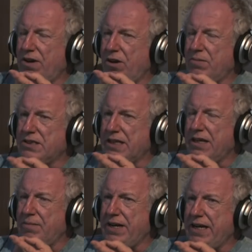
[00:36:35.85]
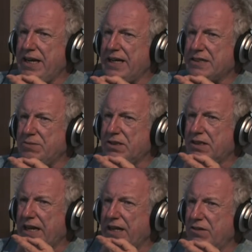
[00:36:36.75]
The homicidal maniacs
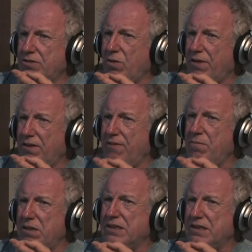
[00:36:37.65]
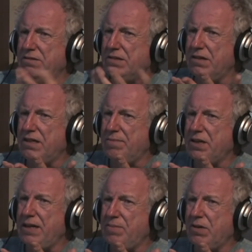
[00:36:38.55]
which take control of governments and
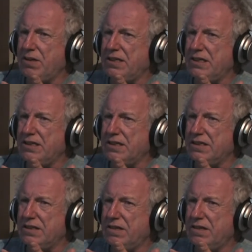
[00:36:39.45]
typically politicians.